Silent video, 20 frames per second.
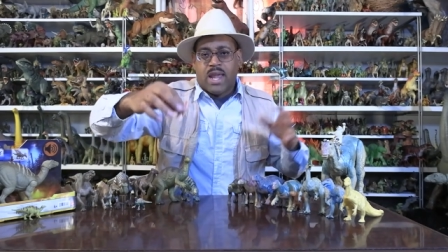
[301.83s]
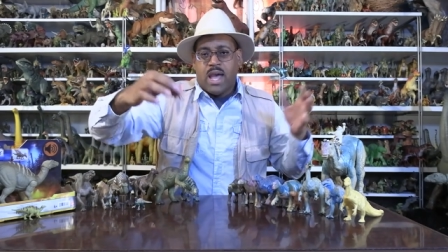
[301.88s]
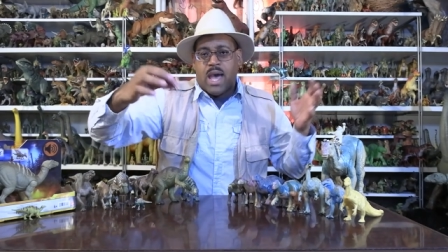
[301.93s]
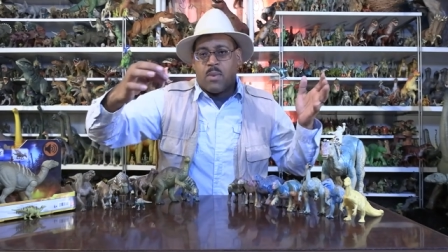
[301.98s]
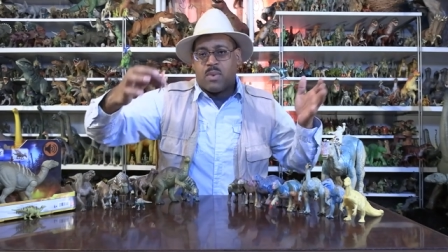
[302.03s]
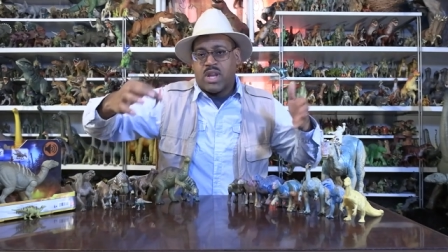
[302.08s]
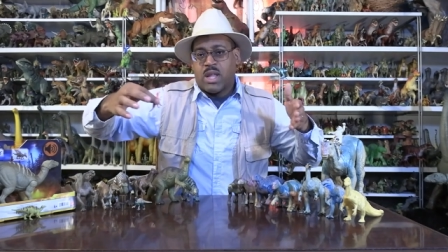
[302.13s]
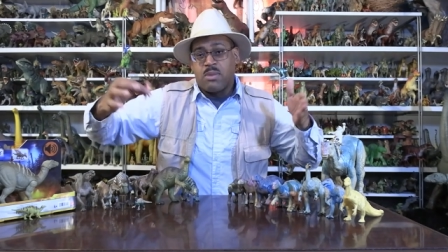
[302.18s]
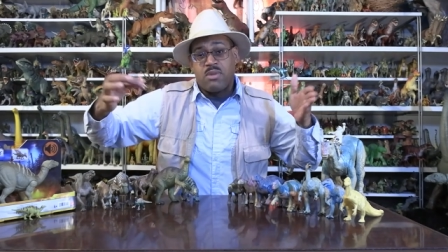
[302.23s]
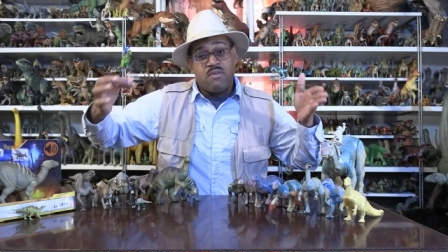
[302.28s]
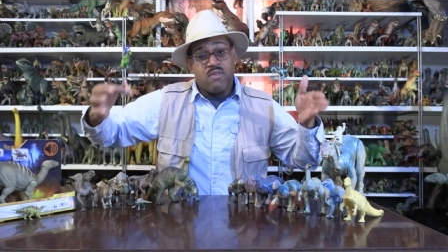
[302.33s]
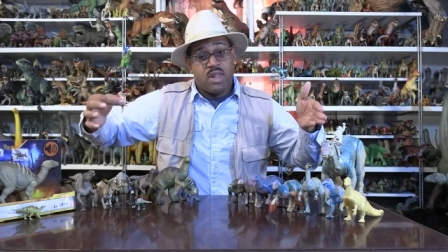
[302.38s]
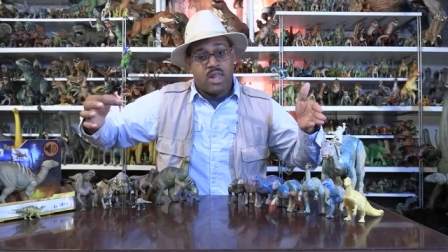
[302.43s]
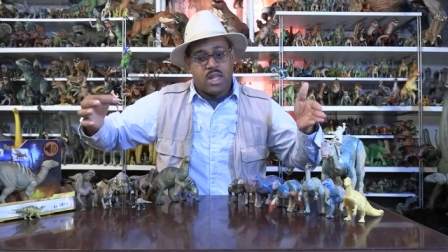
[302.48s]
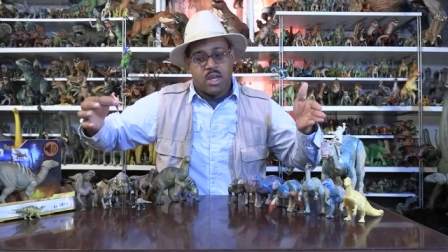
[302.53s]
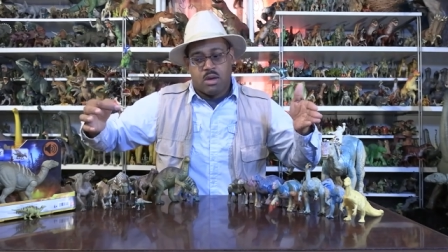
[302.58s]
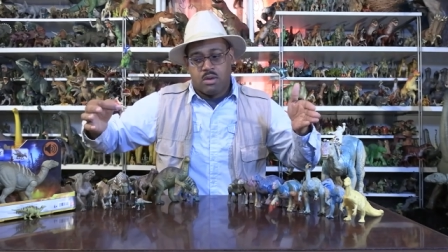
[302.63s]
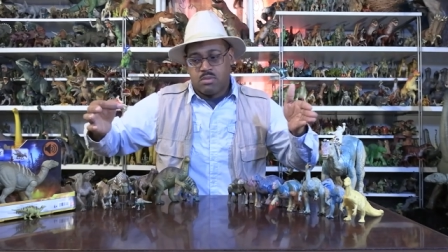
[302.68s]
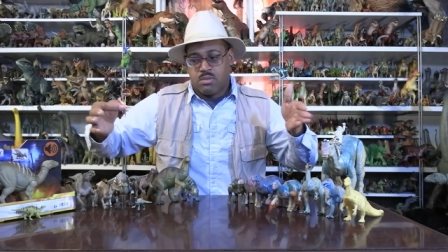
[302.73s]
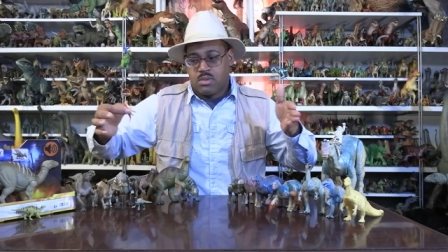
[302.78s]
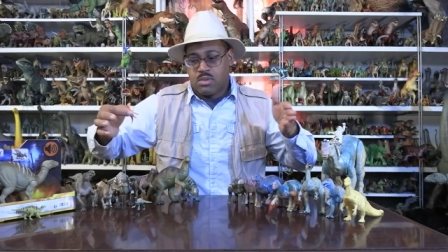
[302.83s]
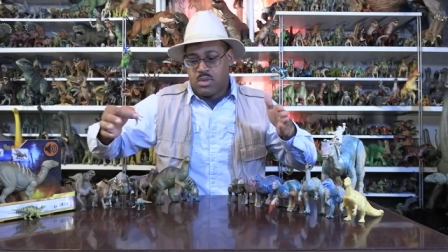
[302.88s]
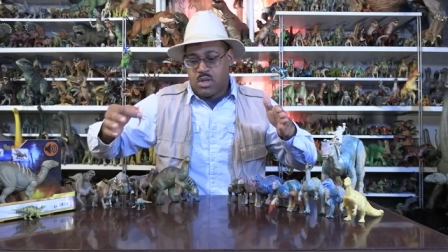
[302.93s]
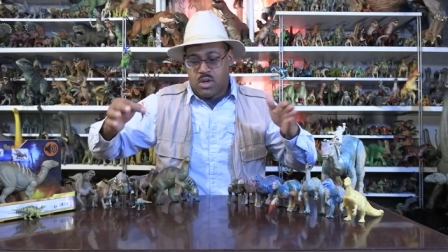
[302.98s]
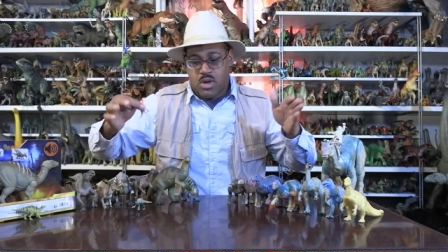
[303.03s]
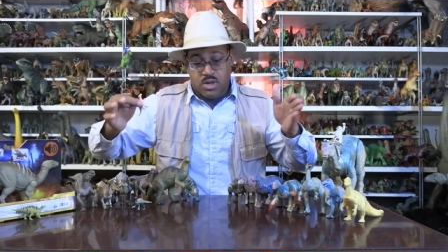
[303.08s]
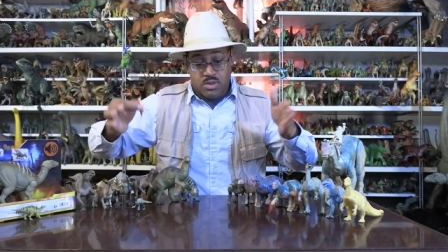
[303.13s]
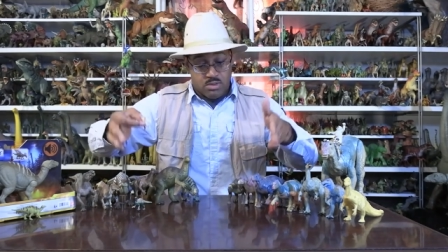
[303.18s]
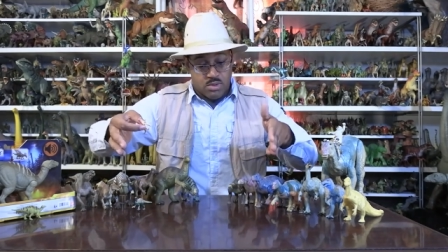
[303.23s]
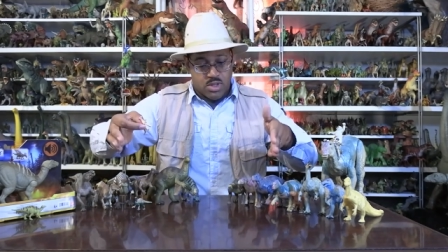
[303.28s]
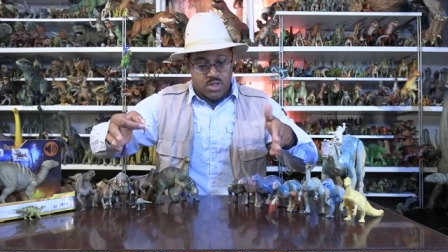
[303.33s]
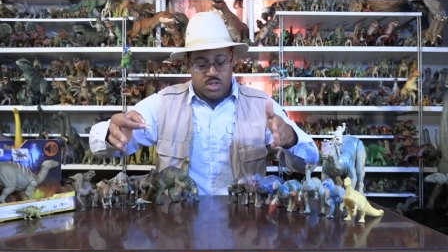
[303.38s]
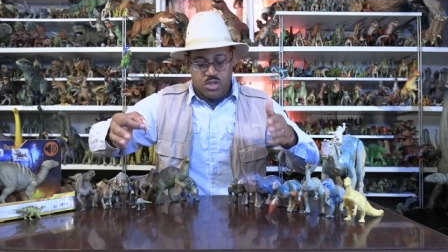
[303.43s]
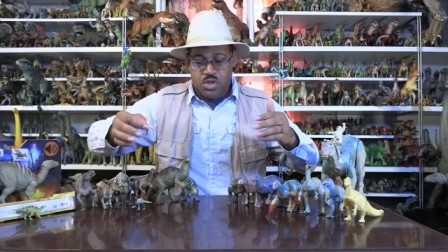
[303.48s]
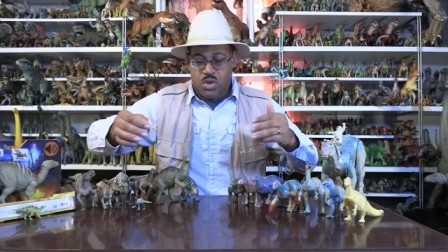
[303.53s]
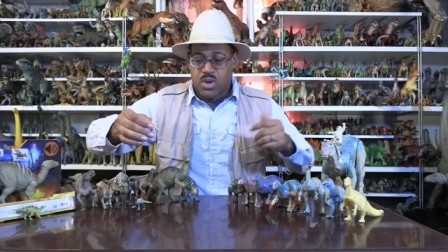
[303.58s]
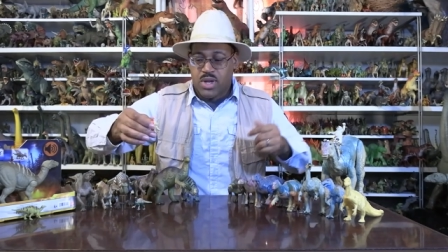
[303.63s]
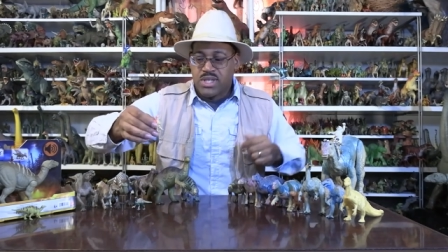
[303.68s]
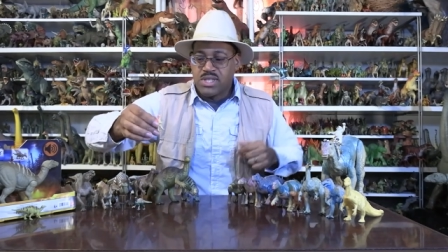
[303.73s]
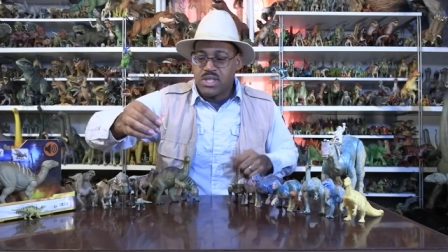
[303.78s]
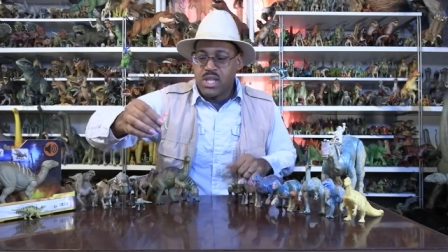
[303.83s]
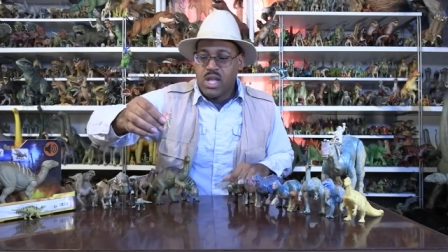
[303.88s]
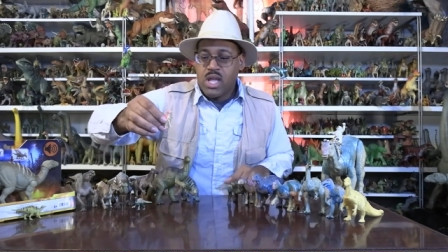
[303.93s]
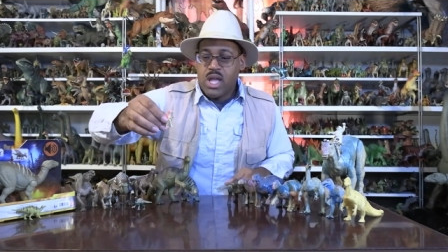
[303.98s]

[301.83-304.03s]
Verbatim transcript: I want to hit the video, you know, on, on the toys.